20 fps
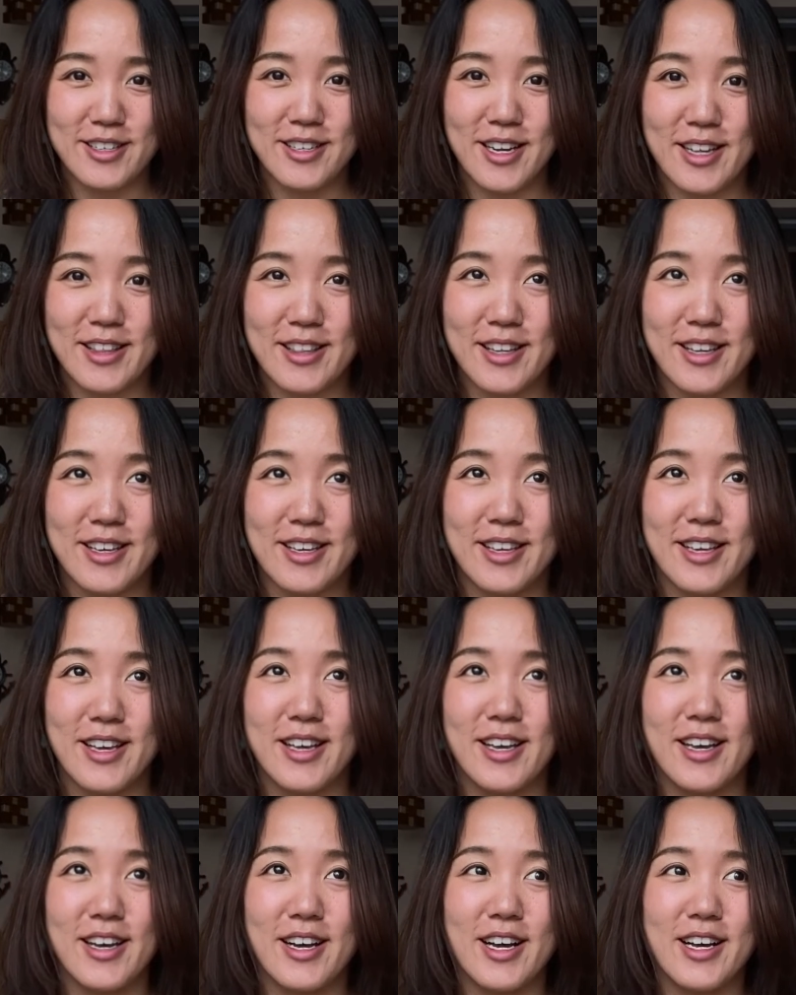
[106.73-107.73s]
I think
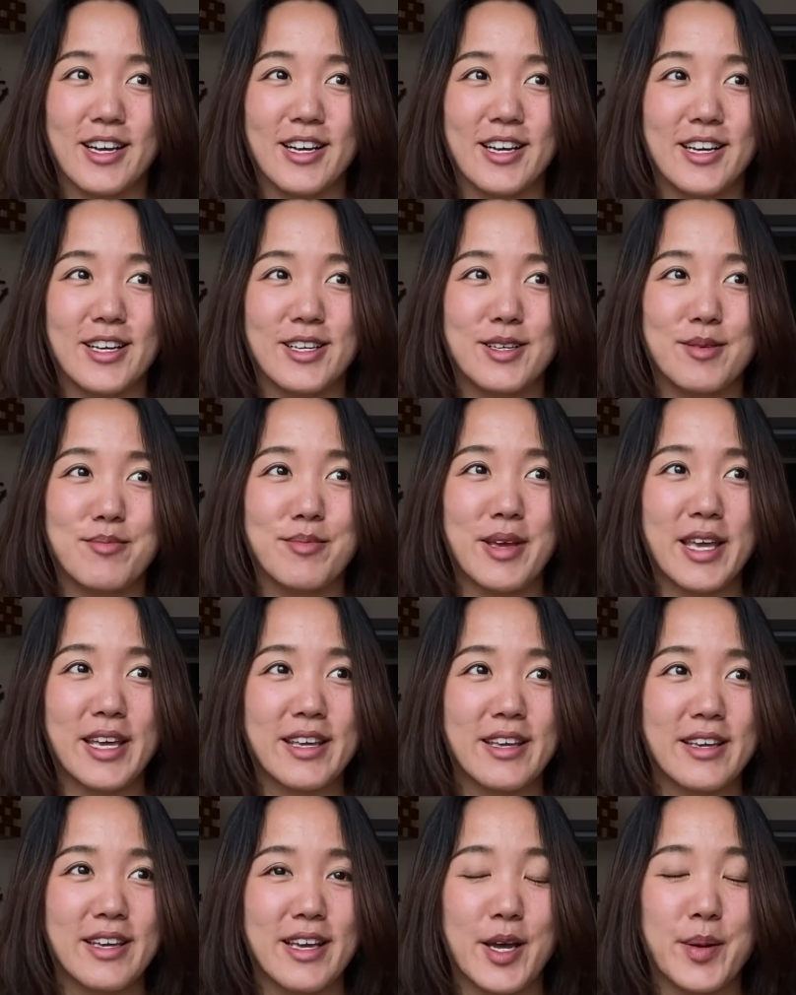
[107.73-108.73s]

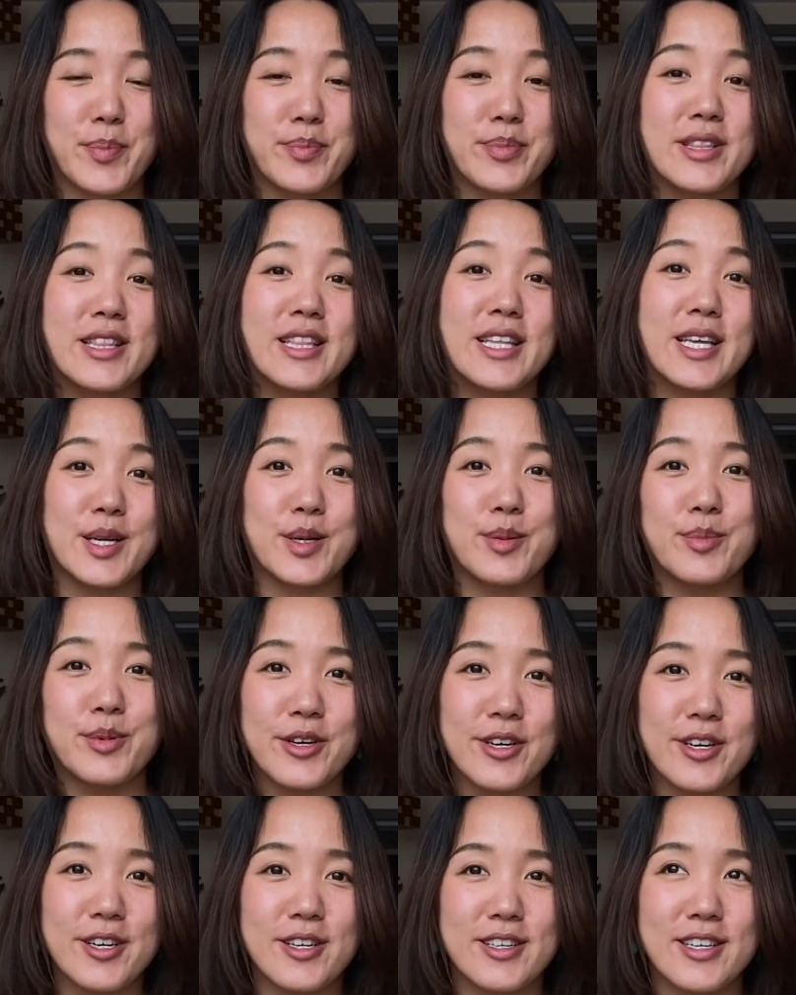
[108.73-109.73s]
making it
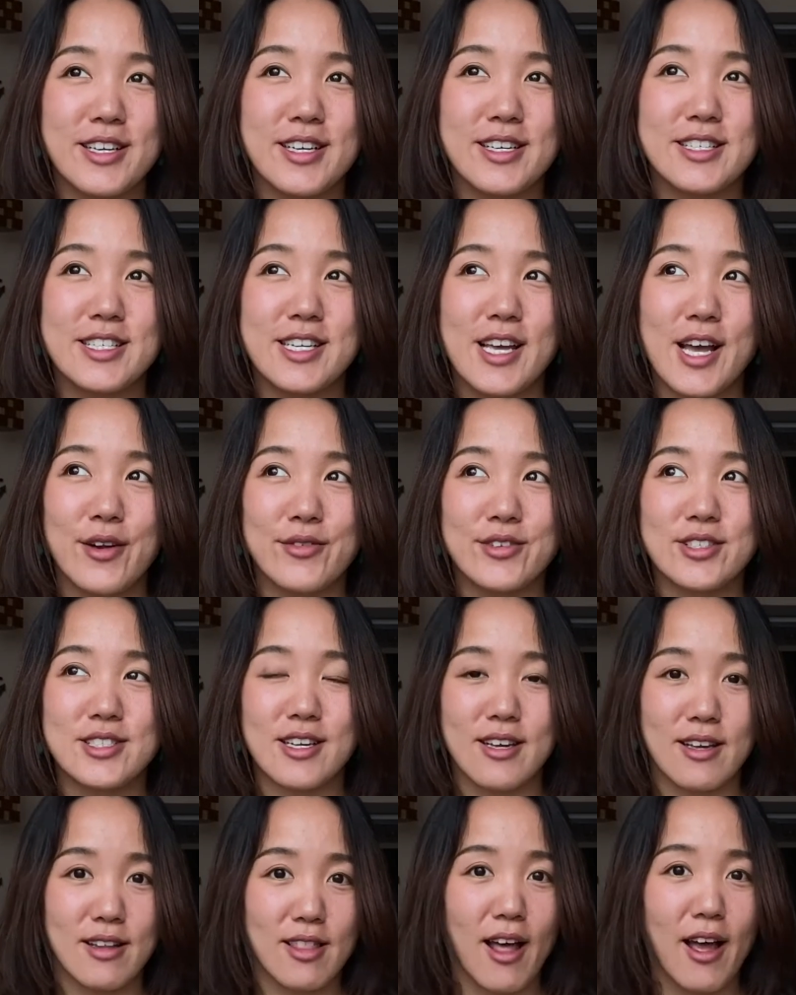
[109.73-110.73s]
applicable in
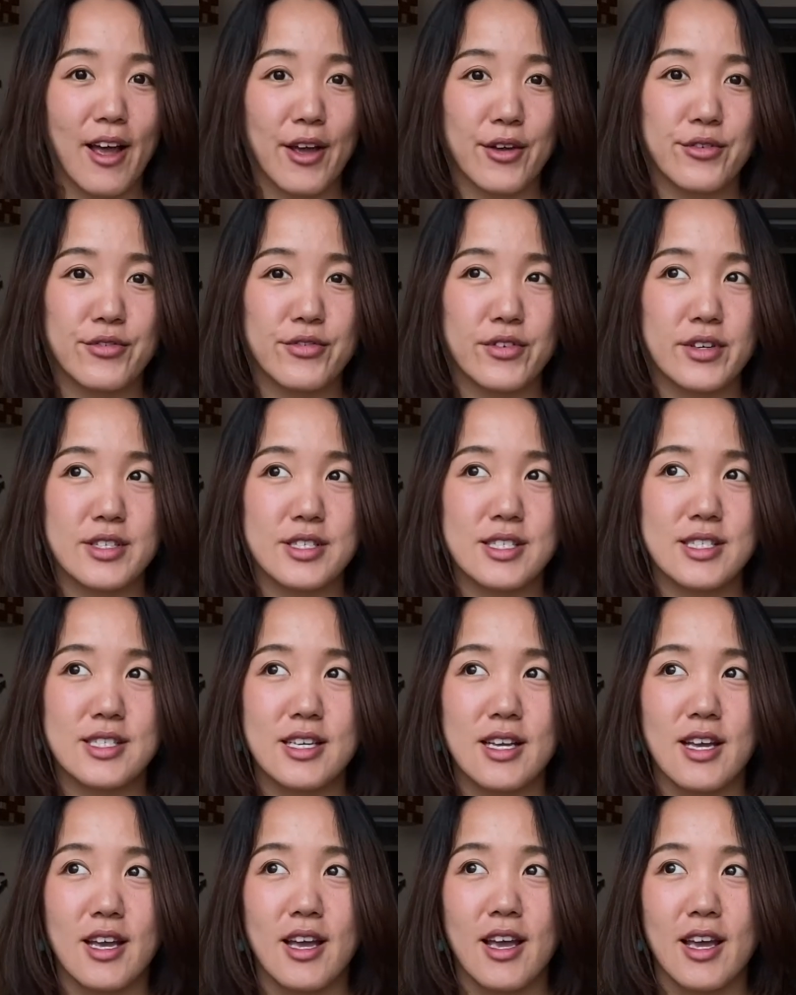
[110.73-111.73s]
everyday life
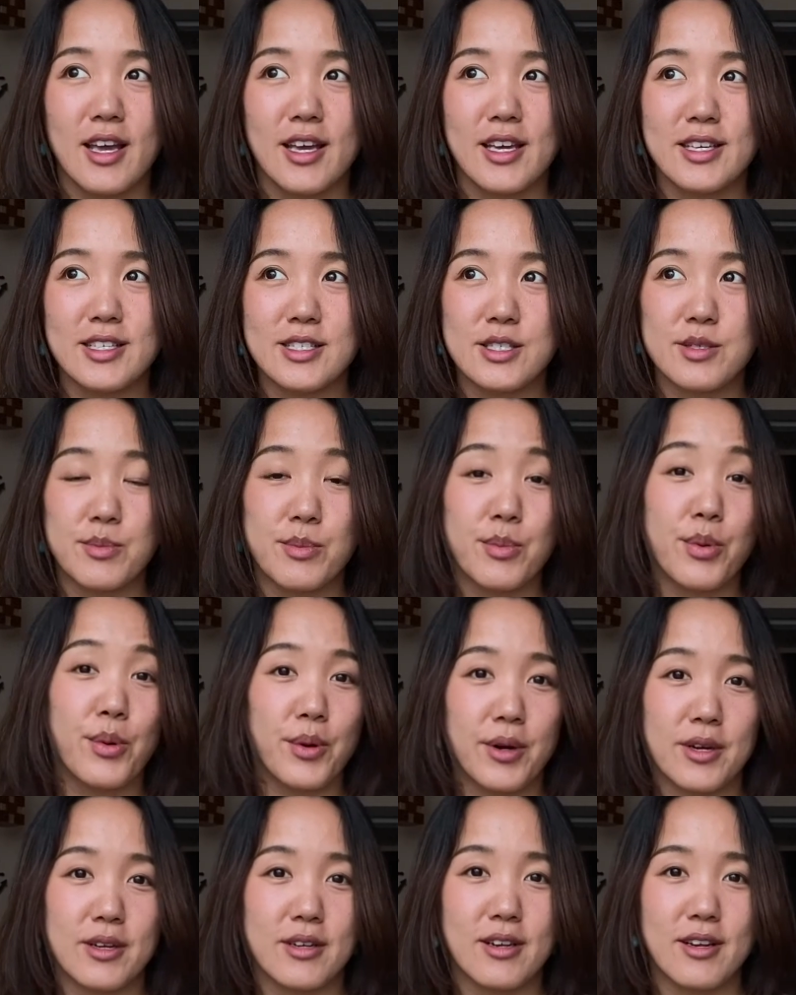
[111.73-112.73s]
is
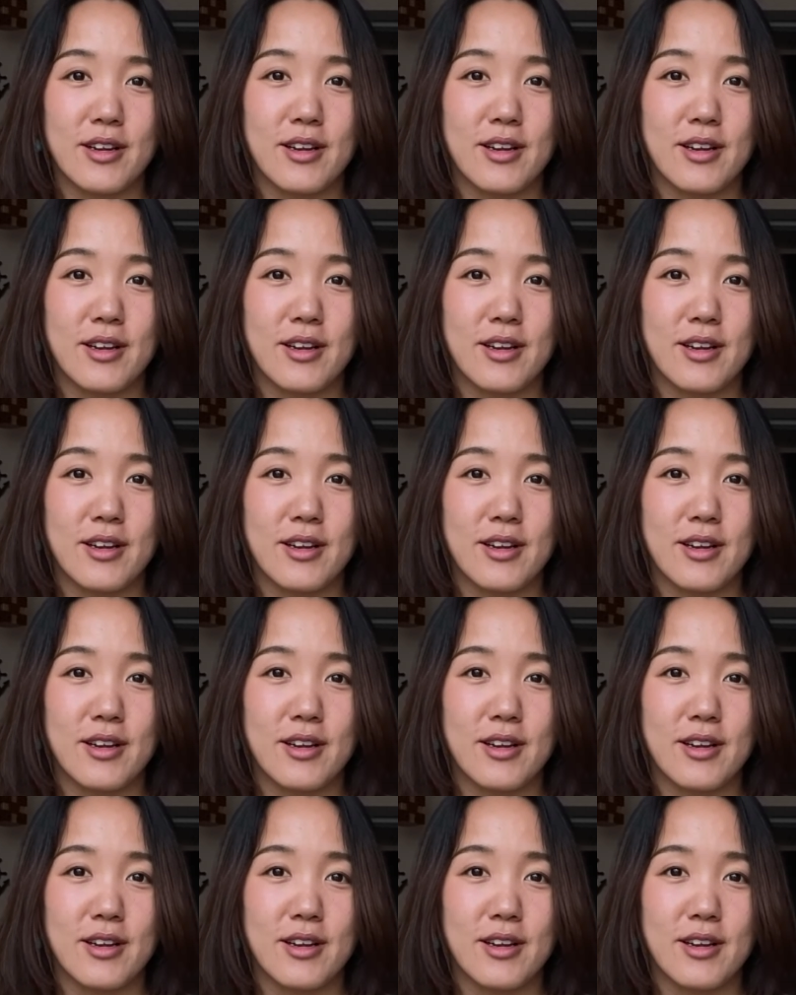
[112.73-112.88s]
important.